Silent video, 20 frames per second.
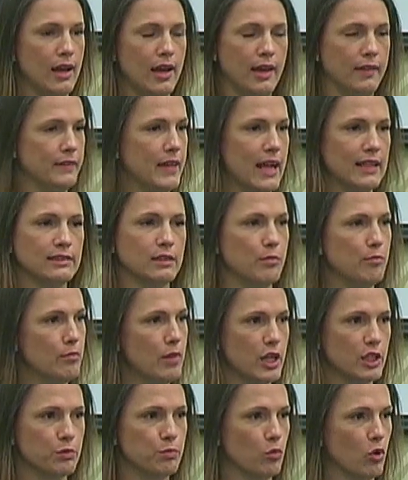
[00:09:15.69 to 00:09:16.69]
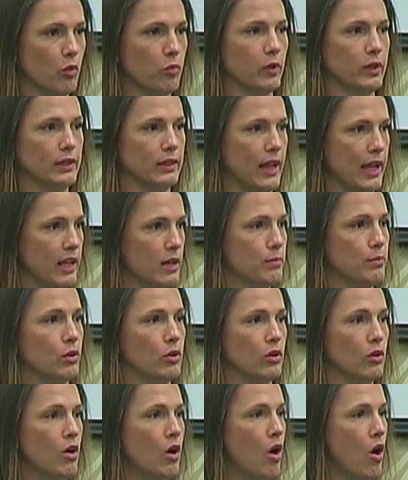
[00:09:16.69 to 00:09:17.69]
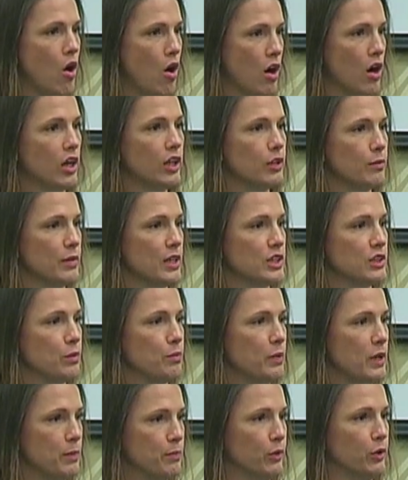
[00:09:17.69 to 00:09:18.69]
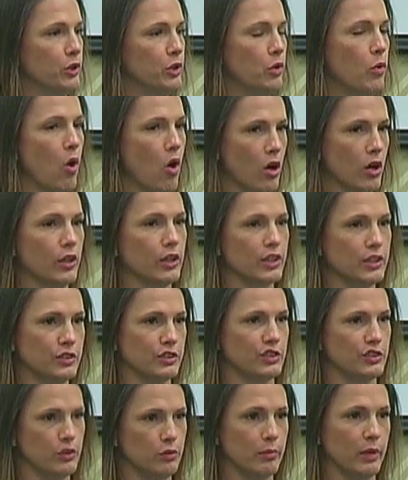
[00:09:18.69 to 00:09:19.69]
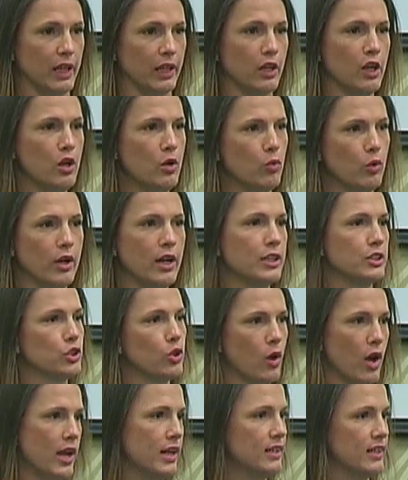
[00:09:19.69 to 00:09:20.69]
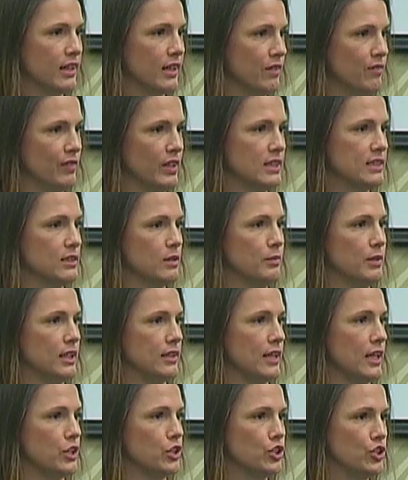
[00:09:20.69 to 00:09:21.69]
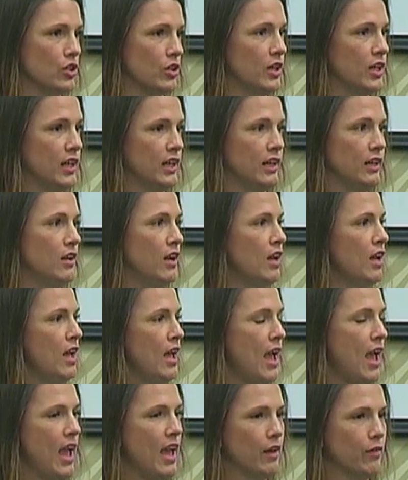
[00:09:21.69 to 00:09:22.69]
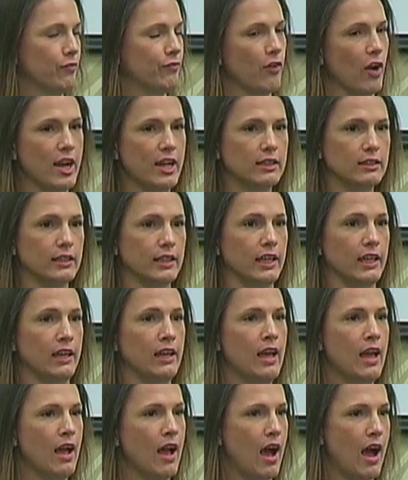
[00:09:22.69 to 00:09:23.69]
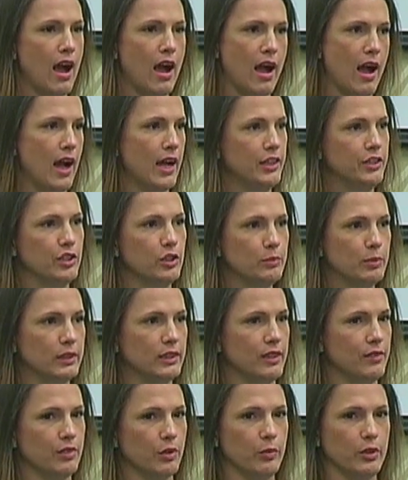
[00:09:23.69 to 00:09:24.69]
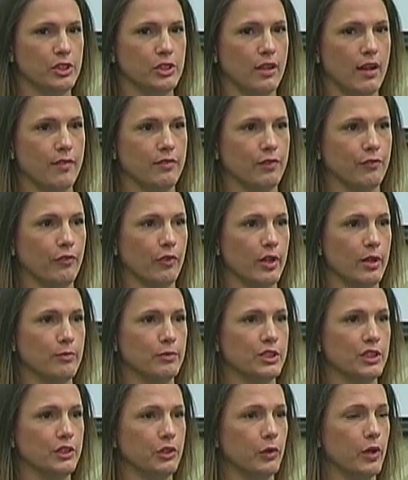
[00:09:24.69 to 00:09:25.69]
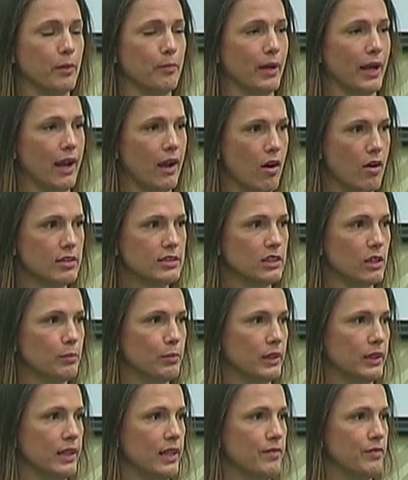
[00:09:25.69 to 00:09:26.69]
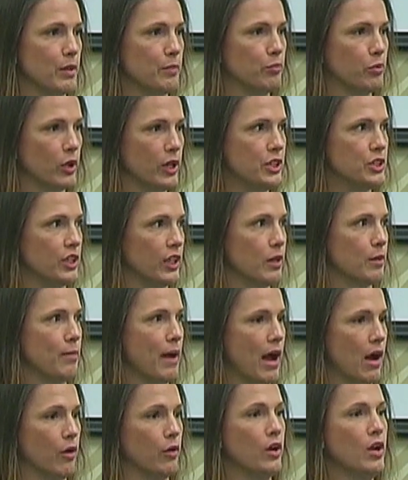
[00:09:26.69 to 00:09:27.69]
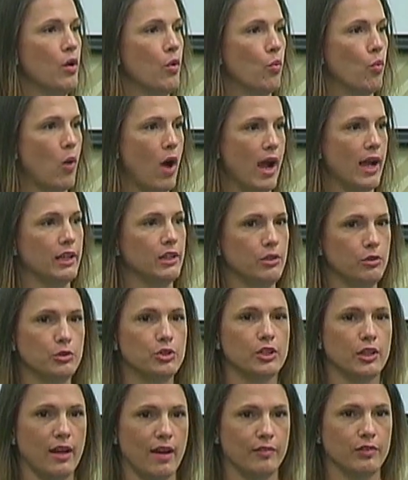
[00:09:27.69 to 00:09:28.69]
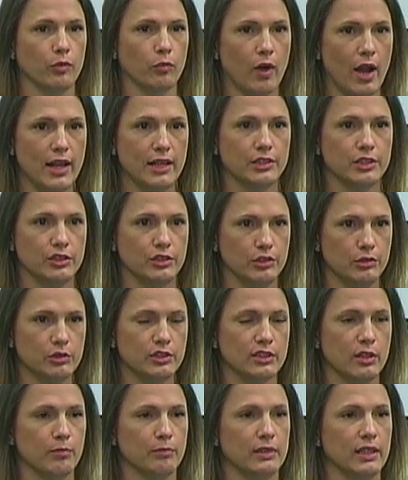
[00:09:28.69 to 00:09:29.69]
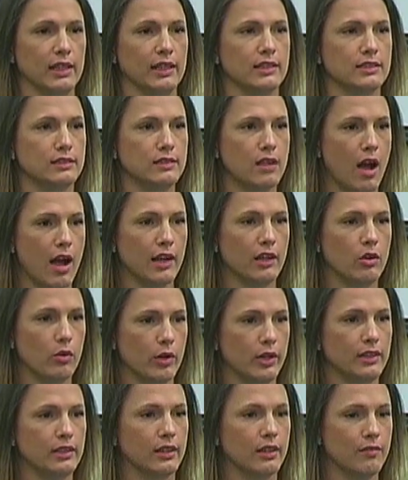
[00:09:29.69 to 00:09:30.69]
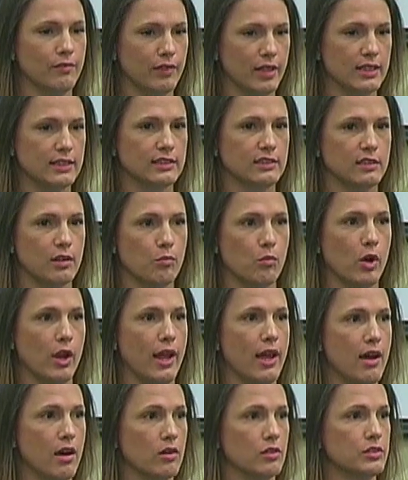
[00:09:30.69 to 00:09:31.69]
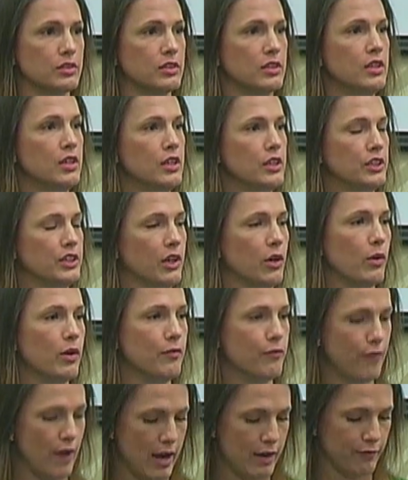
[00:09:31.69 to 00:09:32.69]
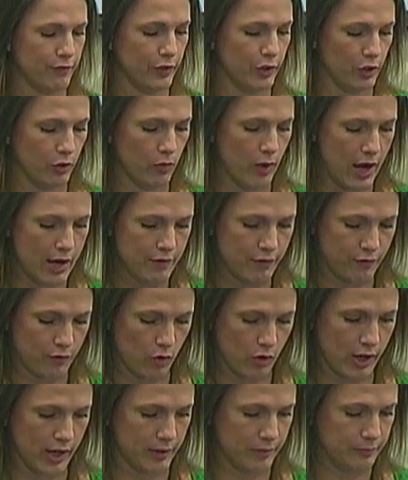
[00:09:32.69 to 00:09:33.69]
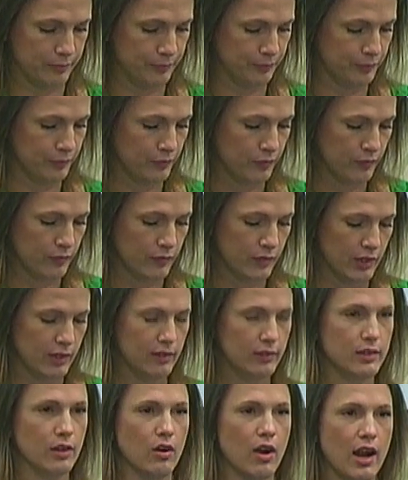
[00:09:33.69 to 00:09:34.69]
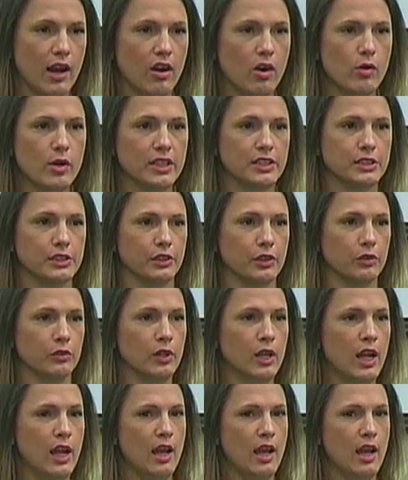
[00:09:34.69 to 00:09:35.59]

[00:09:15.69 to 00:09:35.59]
And that's a much more relatable argument to people who aren't consuming. We're not trying to convince them that they should. And frankly, I do believe that we should have the freedom to do it, but I also believe that preaching about why you should have the right to do something is not going to convince someone else to go and fight for your right for it. They're not going to.